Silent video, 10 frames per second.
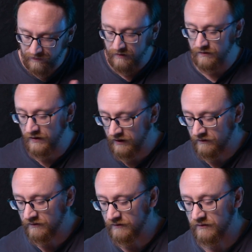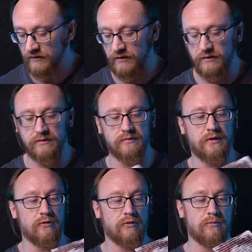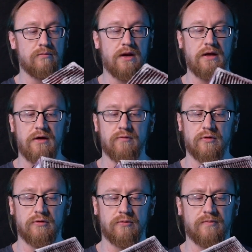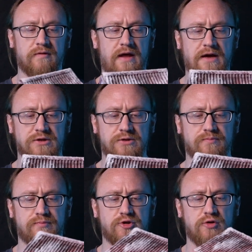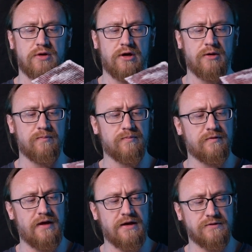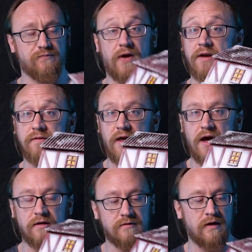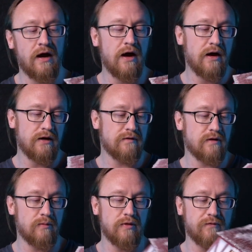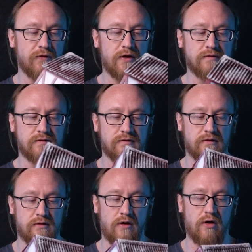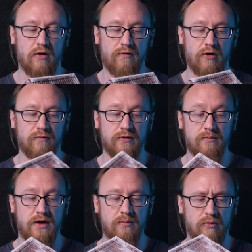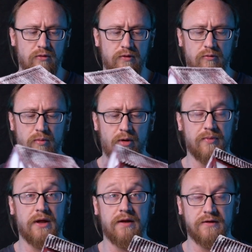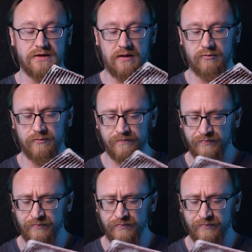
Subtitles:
This little medieval / Tudor / fantasy house is going to be the first of hopefully many more that will populate the table.